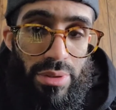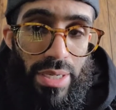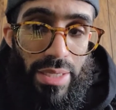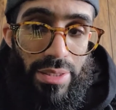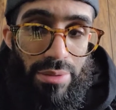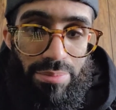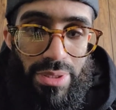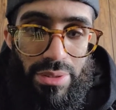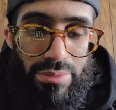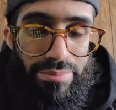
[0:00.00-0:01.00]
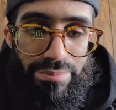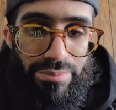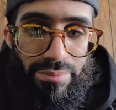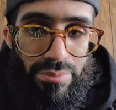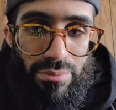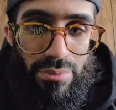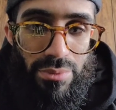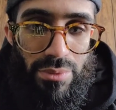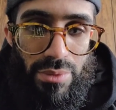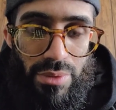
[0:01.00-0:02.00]
I could be
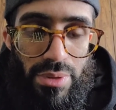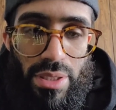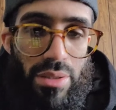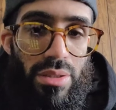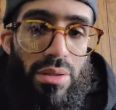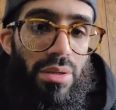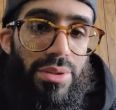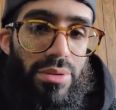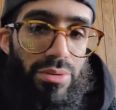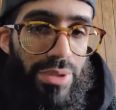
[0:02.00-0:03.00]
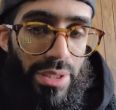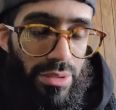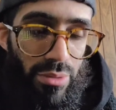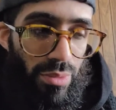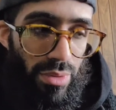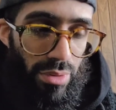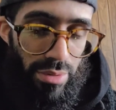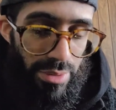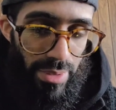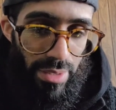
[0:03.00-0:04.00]
nearly close to 300 wheel
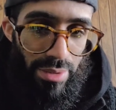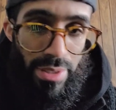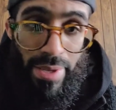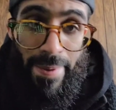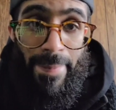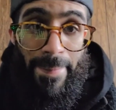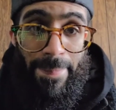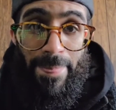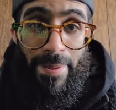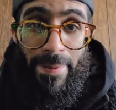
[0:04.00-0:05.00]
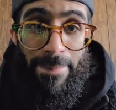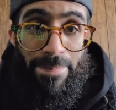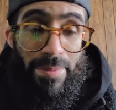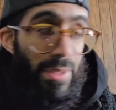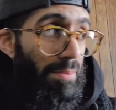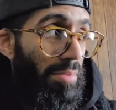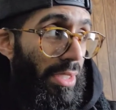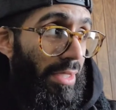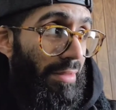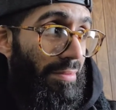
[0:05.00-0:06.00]
horsepower.
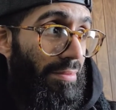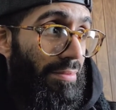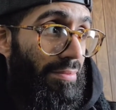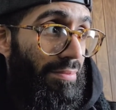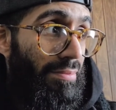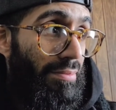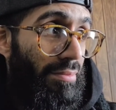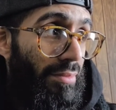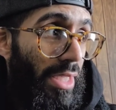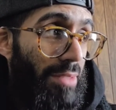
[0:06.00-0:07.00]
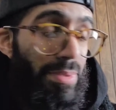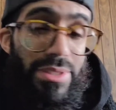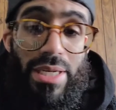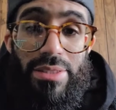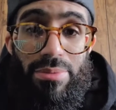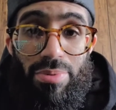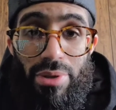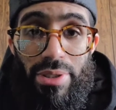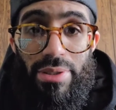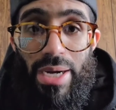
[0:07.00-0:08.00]
But that's besides the
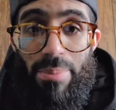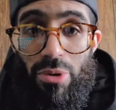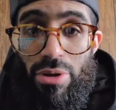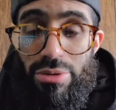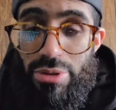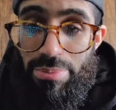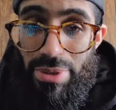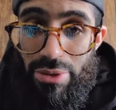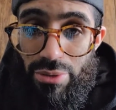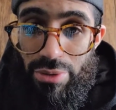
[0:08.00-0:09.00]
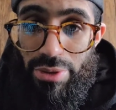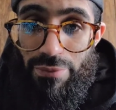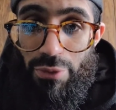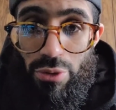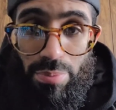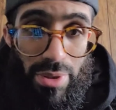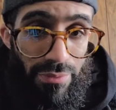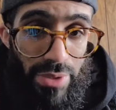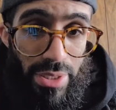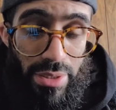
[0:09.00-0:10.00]
point. I'm going to be doing a fuel
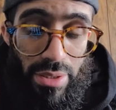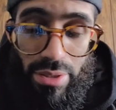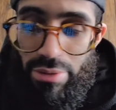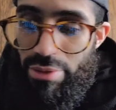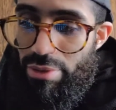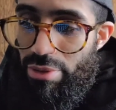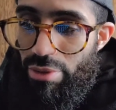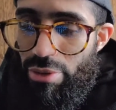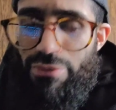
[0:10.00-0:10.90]
pump regulator, I'm